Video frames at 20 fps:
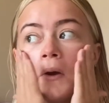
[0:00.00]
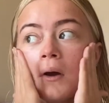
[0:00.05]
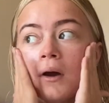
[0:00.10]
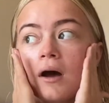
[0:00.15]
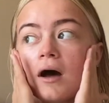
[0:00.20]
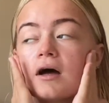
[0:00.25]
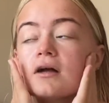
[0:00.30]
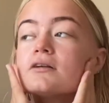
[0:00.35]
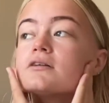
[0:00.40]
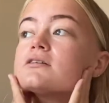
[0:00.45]

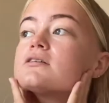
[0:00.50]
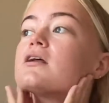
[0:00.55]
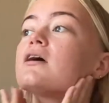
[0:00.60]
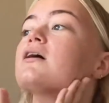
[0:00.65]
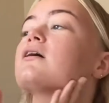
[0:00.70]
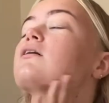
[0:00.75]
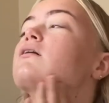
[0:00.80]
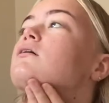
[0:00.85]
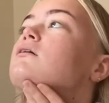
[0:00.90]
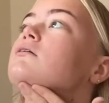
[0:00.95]
and just
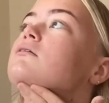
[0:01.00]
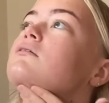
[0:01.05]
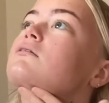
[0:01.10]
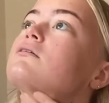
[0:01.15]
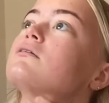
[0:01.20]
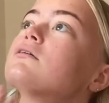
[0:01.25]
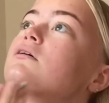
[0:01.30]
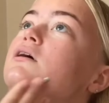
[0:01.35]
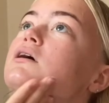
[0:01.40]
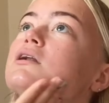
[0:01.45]
like
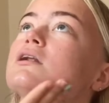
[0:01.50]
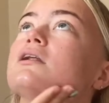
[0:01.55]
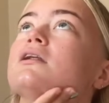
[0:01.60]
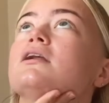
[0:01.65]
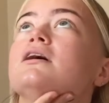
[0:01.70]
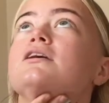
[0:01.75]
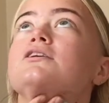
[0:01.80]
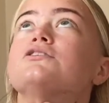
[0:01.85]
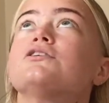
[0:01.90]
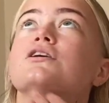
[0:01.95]
it
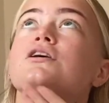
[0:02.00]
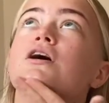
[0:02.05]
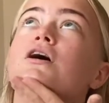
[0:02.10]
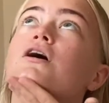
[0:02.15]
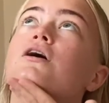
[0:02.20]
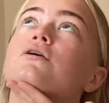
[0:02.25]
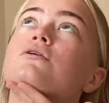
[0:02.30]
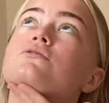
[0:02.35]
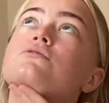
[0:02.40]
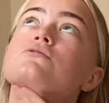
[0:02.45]
literally
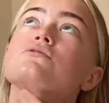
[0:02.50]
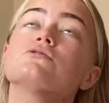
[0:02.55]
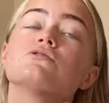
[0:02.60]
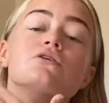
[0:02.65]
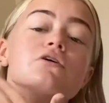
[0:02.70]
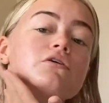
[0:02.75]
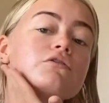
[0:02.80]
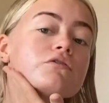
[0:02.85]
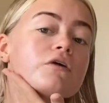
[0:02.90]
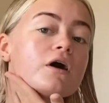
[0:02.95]
coats
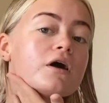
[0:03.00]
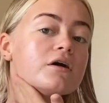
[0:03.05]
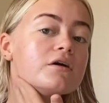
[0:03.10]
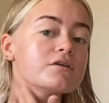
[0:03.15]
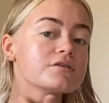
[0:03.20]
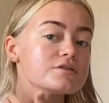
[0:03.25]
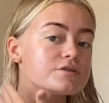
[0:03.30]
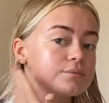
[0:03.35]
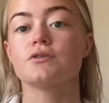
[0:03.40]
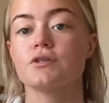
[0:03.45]
your
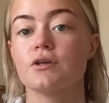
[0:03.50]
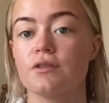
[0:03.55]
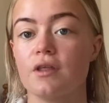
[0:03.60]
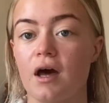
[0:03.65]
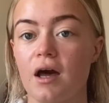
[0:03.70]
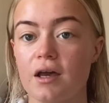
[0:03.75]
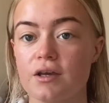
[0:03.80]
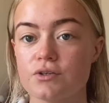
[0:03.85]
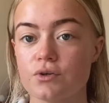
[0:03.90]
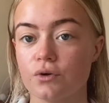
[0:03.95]
face. So
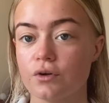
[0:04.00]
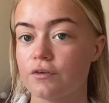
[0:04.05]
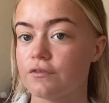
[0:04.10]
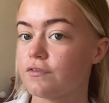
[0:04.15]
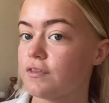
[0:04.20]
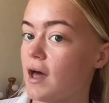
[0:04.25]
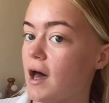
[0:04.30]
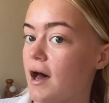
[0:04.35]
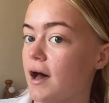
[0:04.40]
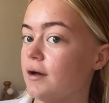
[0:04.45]
that is all of
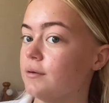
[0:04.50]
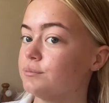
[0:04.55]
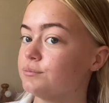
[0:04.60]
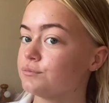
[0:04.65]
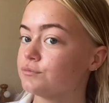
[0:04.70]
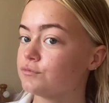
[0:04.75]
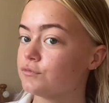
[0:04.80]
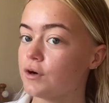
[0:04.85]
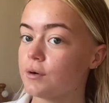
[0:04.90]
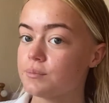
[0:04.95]
that
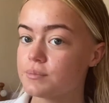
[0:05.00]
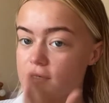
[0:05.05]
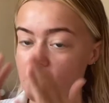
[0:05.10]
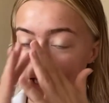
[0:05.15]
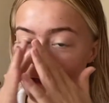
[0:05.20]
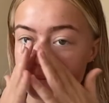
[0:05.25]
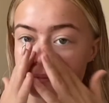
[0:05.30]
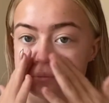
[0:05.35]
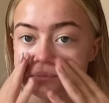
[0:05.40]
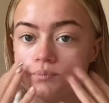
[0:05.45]
rubbed
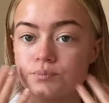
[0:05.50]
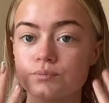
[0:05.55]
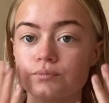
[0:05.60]
in.